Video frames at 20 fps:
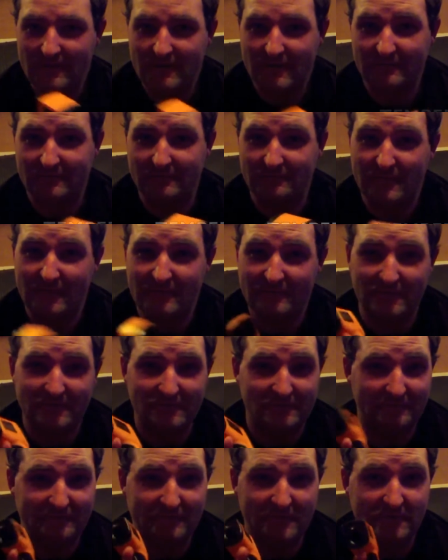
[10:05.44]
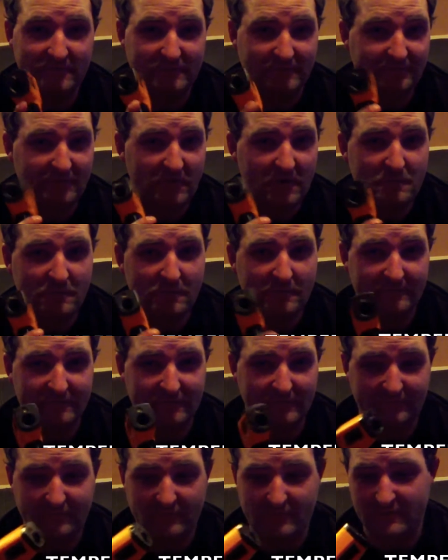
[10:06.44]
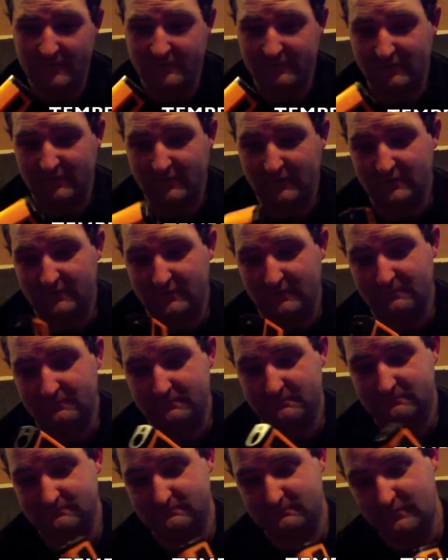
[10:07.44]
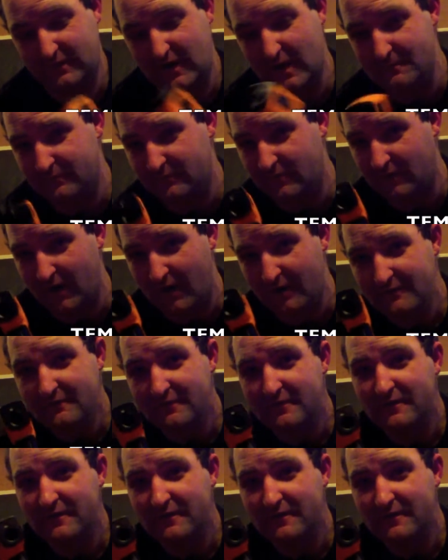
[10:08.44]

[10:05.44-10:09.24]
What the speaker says: it's a thermal it's a temperature gun.